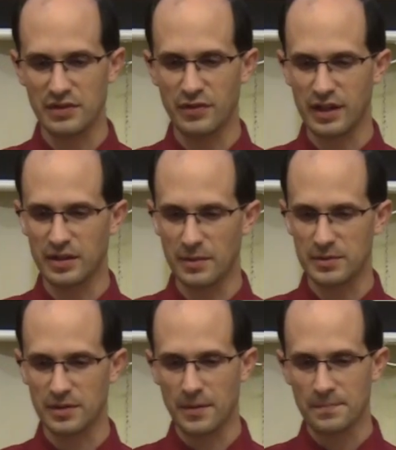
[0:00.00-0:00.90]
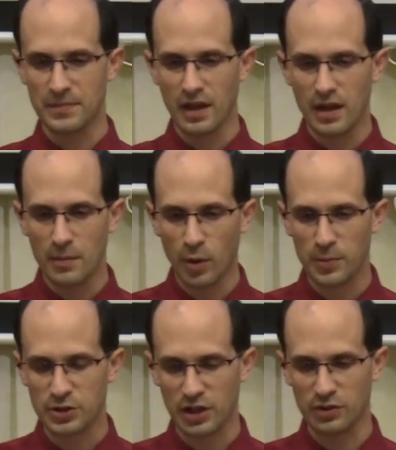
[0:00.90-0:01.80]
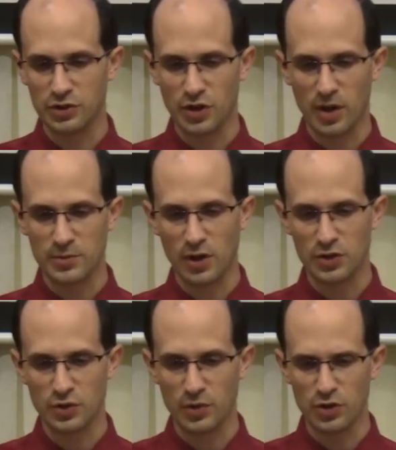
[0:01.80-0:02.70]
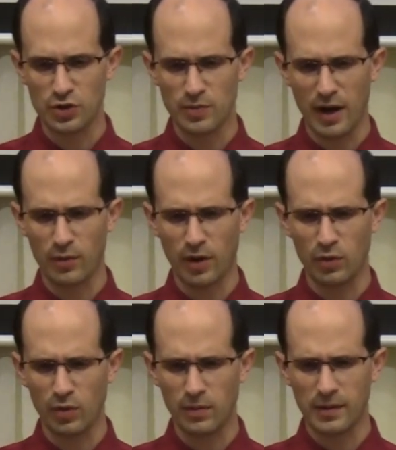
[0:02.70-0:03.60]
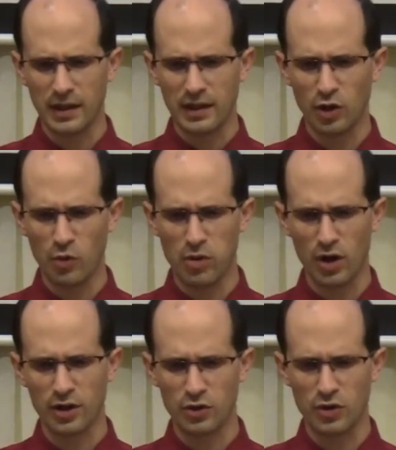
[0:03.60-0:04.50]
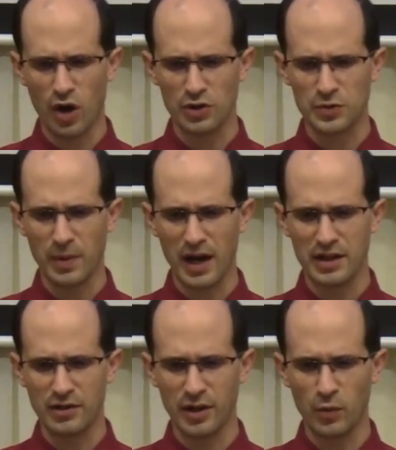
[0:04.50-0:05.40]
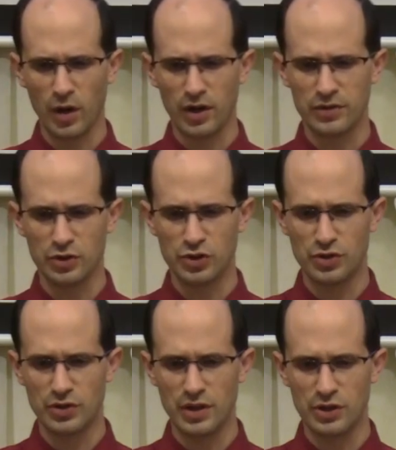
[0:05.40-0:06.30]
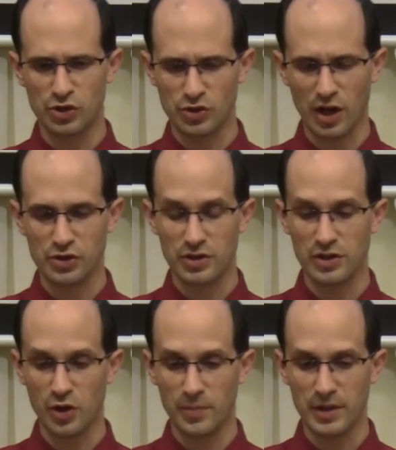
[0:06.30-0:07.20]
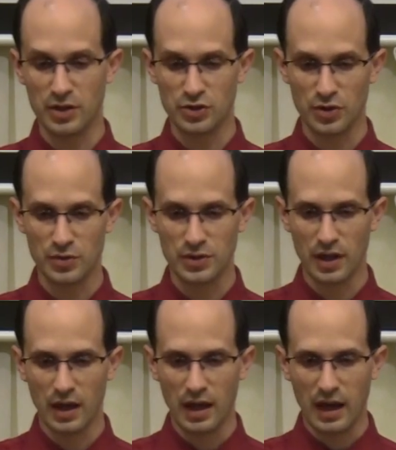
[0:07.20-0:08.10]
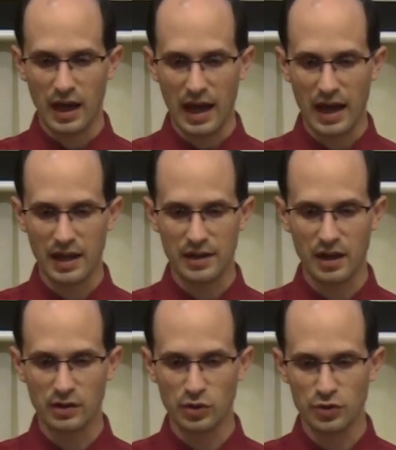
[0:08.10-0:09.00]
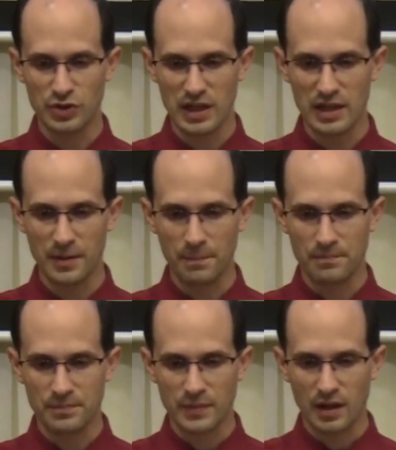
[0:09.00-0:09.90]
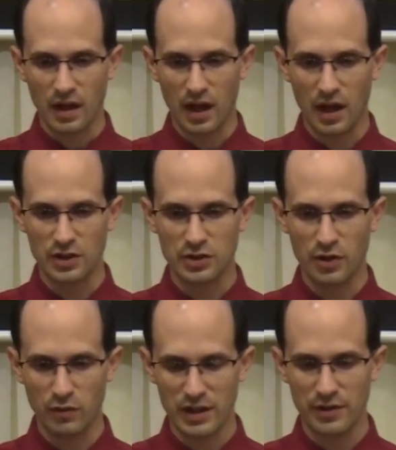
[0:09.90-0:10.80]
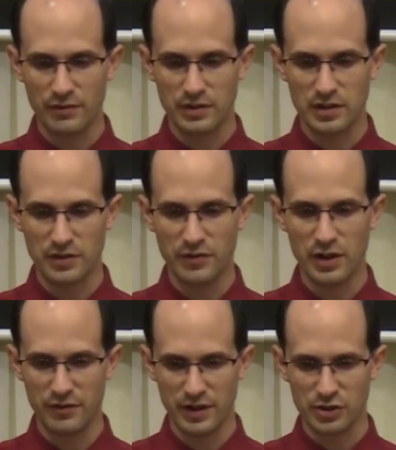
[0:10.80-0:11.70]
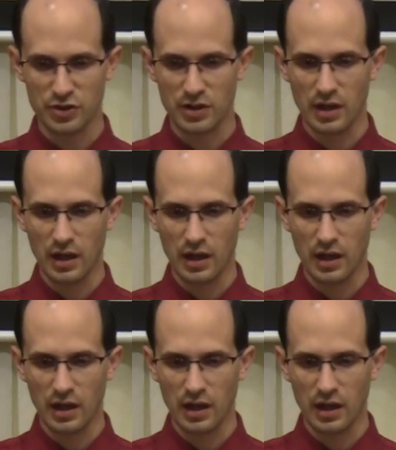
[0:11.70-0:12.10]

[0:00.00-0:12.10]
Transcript: victims. More particular terms also were used by Raoul Hilberg, who called his pioneering work the Destruction of the European Jews, and Lucy Davidovich,